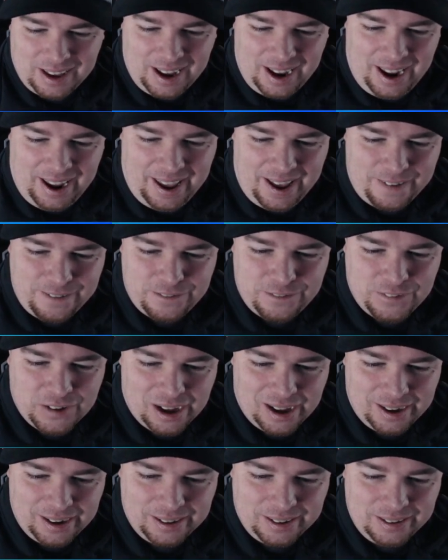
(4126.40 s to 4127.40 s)
have
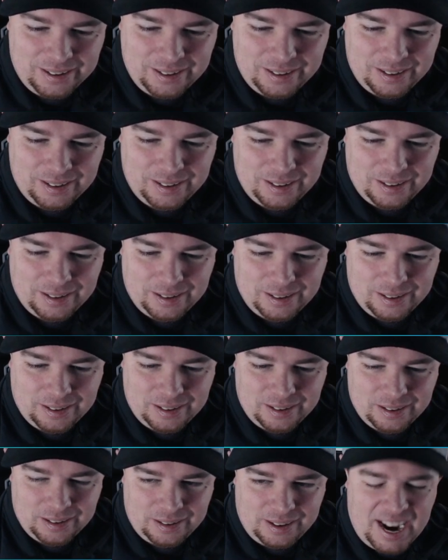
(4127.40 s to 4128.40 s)
fun,
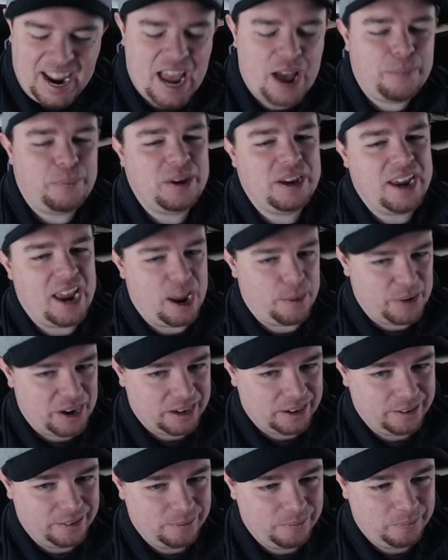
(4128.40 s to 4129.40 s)
happy
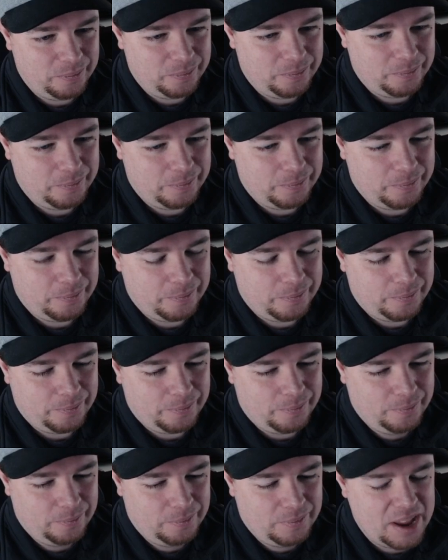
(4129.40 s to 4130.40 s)
gaming,
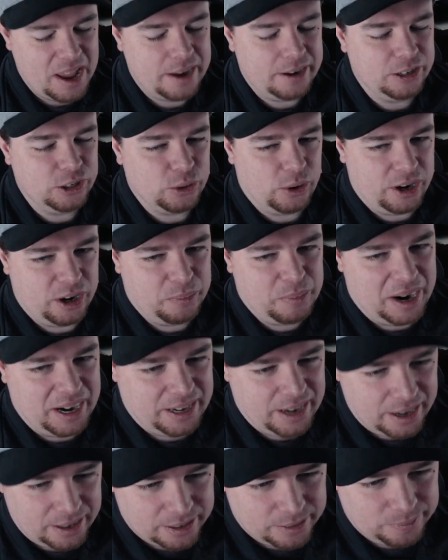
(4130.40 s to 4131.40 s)
and enjoy your pie
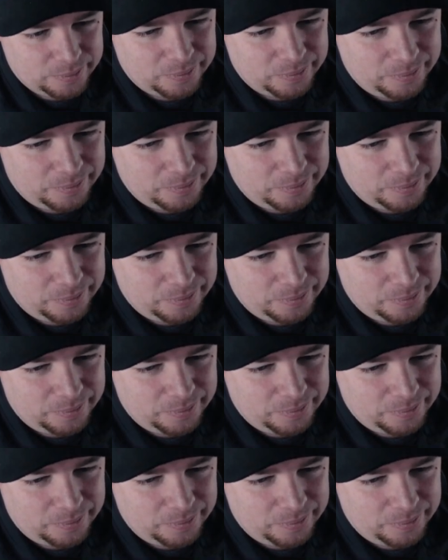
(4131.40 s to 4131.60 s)
cake.